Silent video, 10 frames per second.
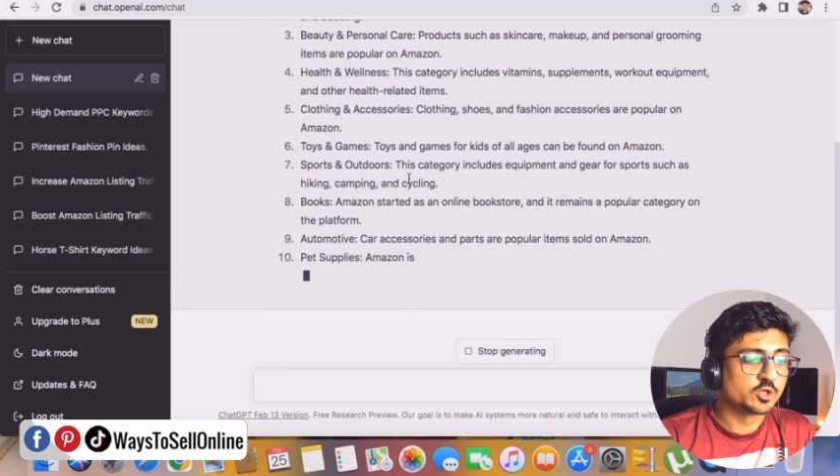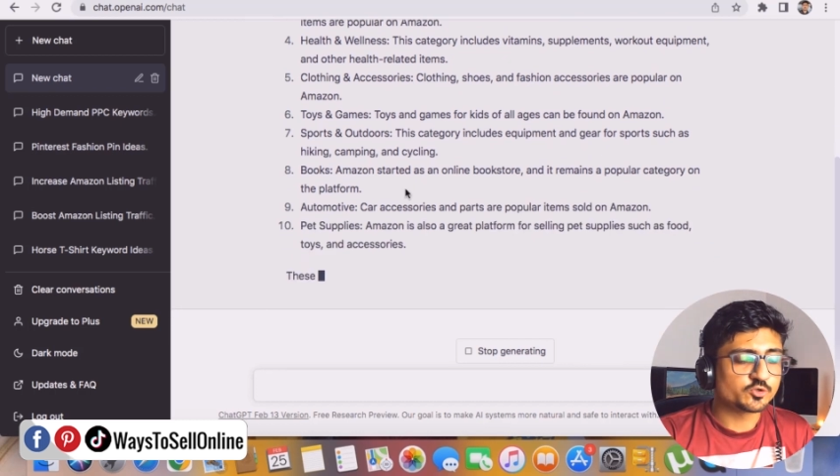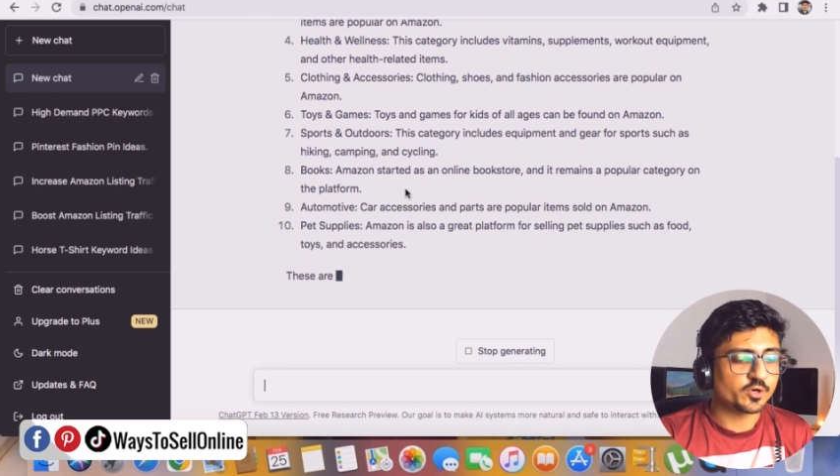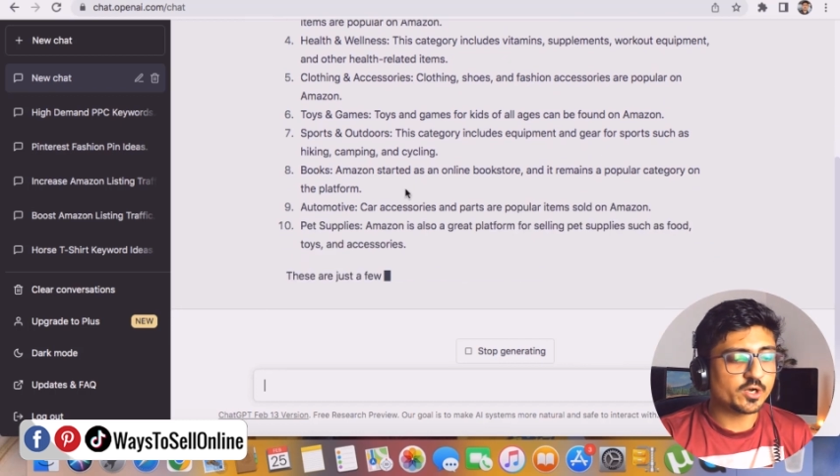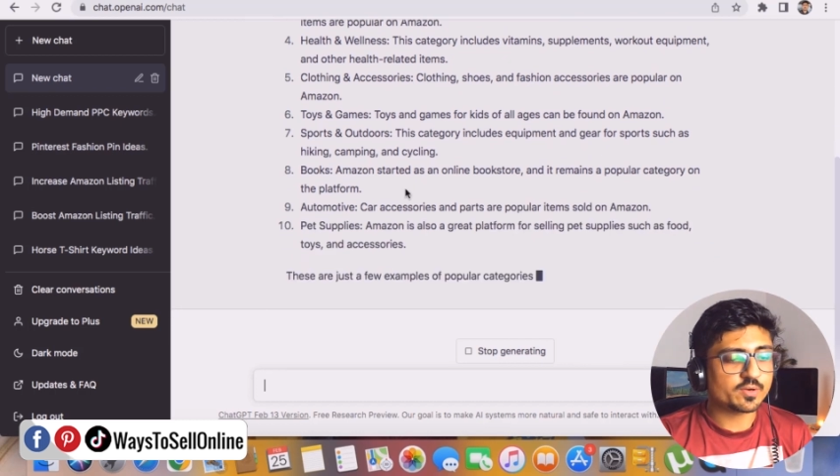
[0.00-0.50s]

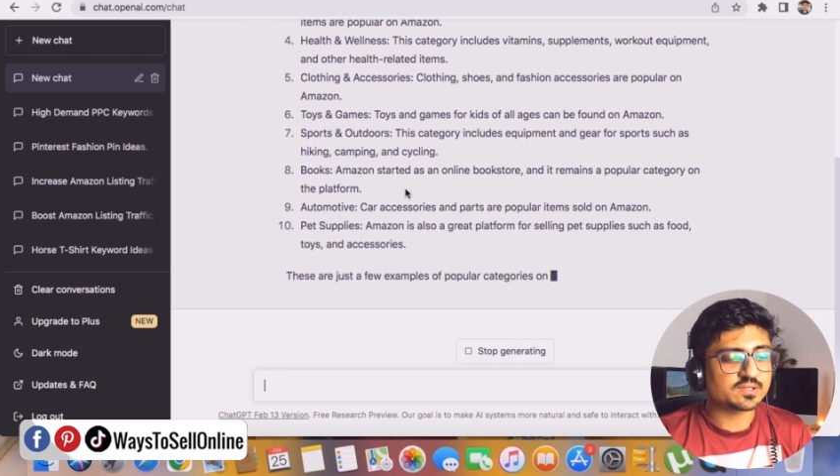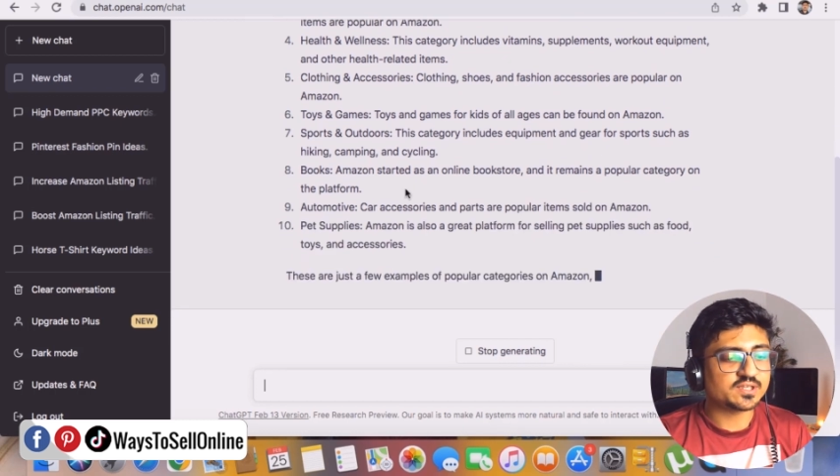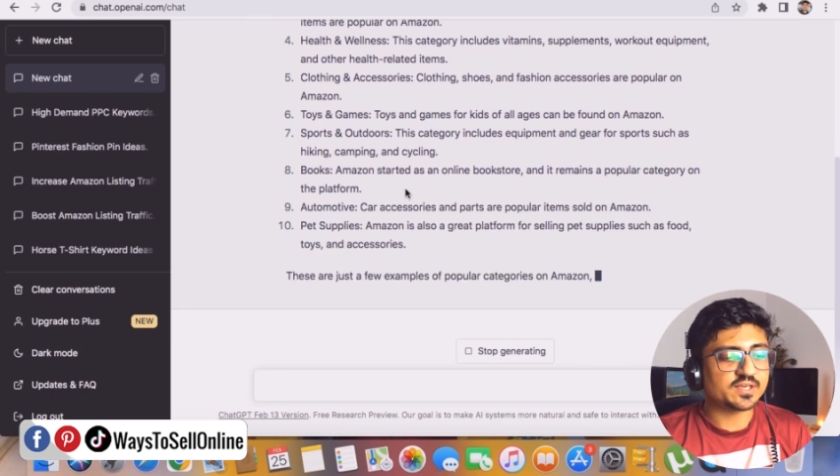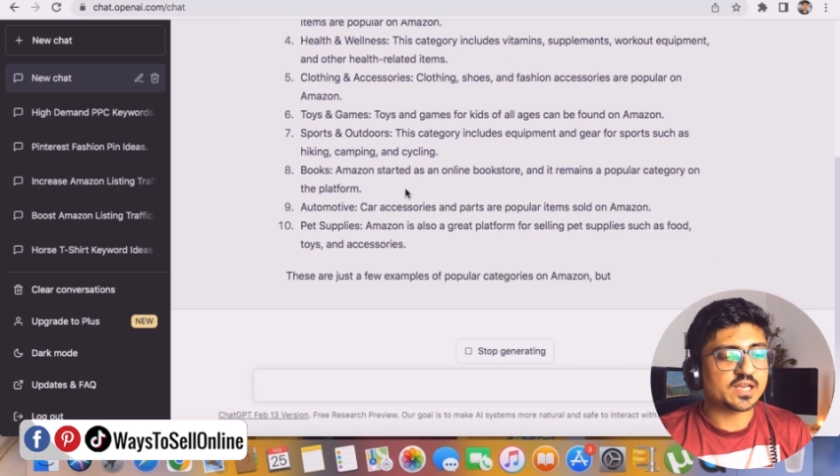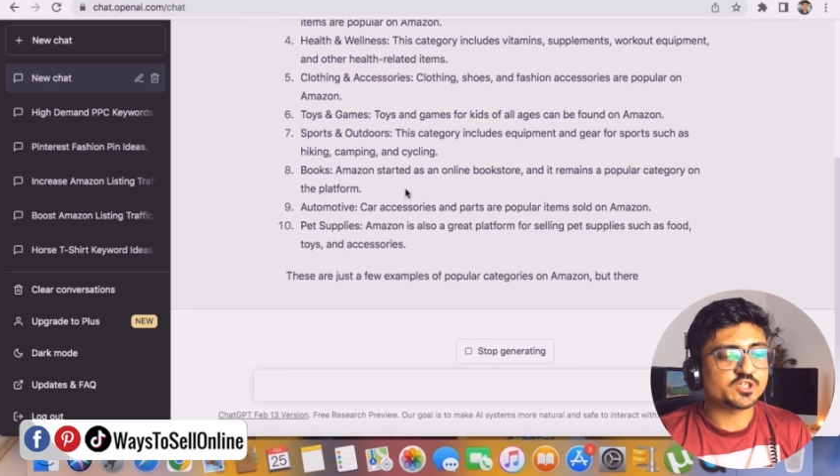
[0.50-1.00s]
So here you can
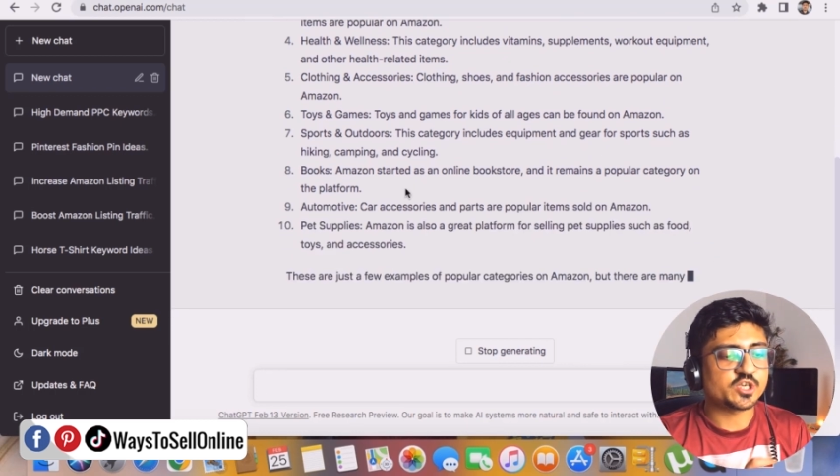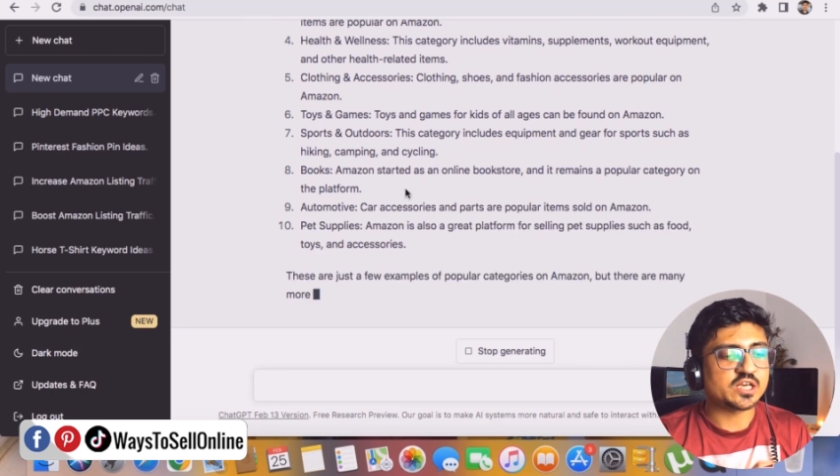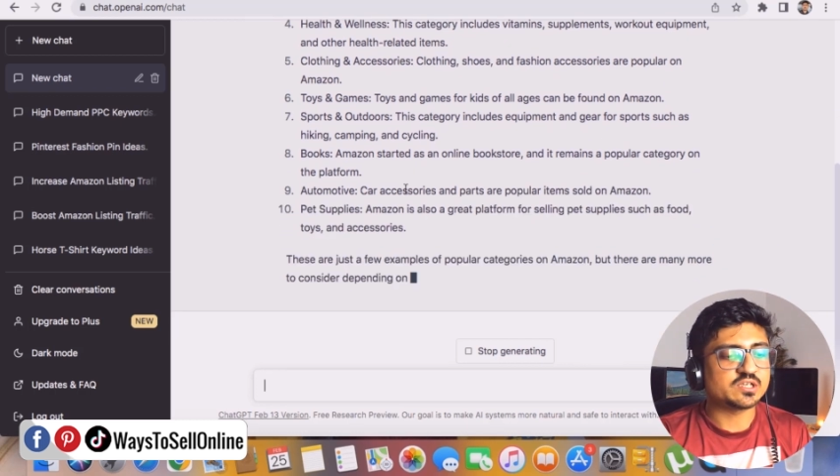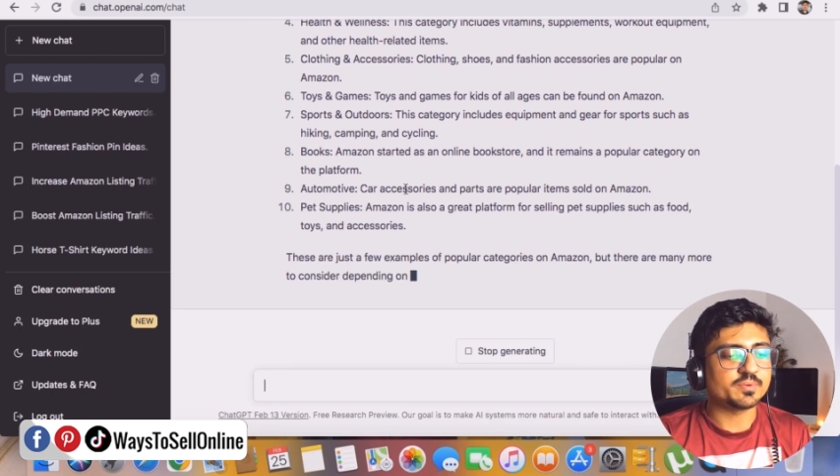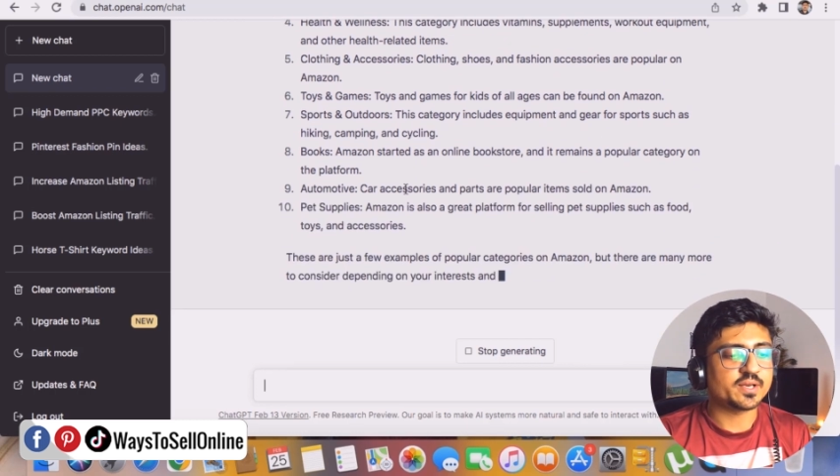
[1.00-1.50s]
see that
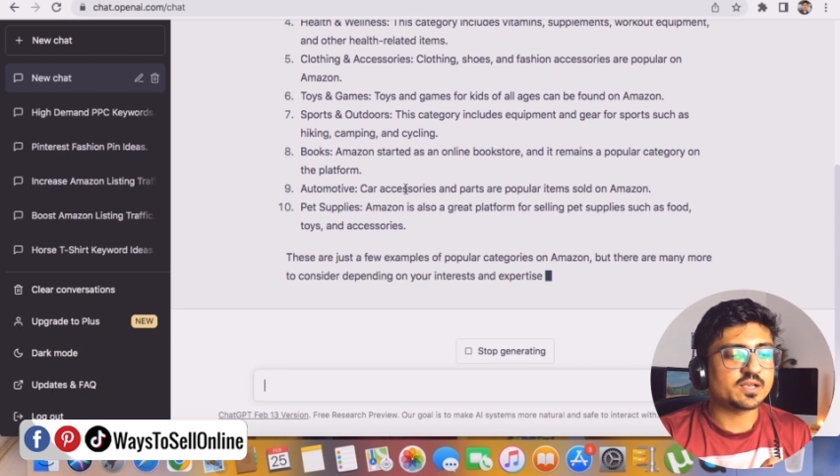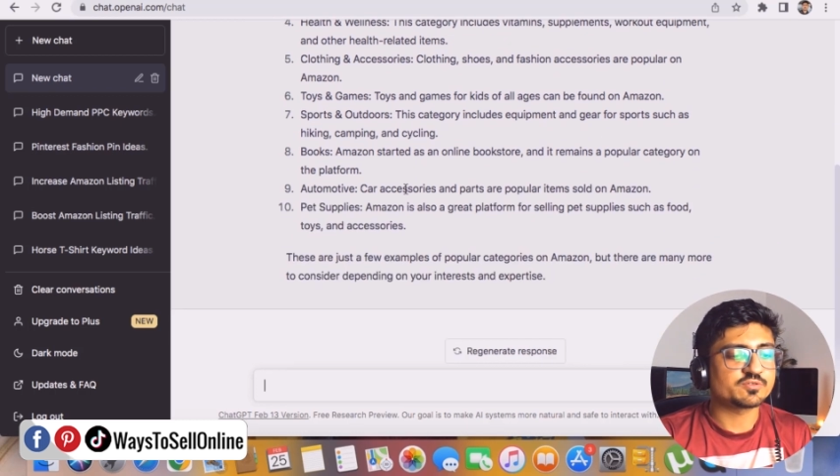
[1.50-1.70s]
ChatGPT